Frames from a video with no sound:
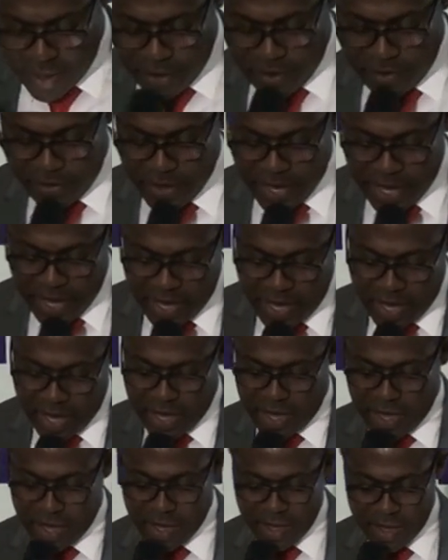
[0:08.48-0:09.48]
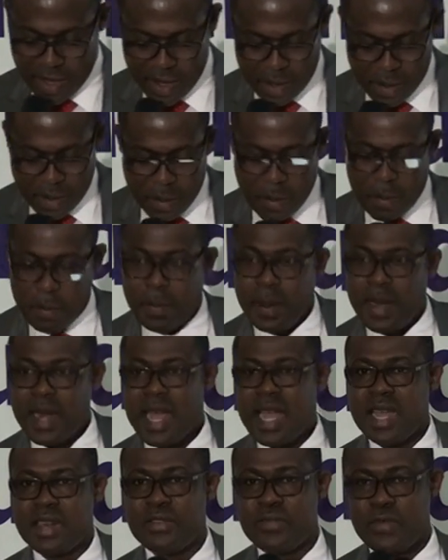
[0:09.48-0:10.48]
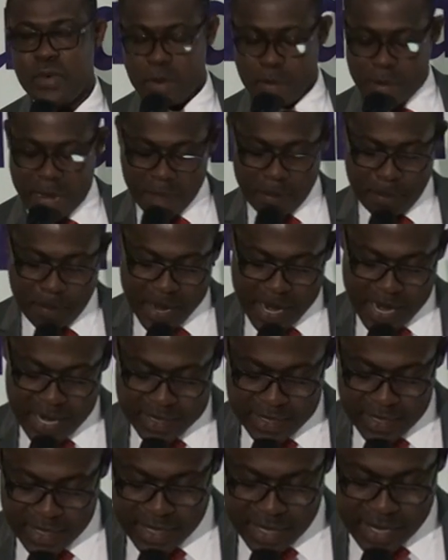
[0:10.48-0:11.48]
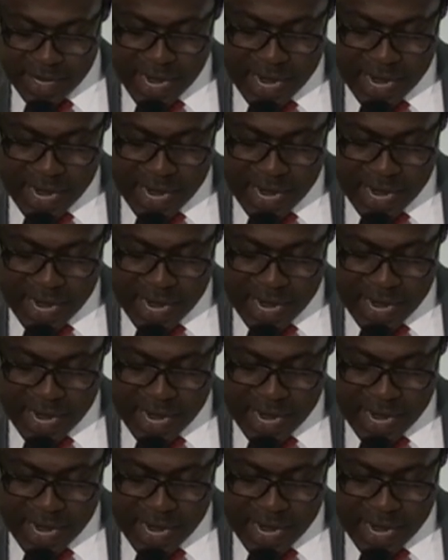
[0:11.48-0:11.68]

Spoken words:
The plan for my party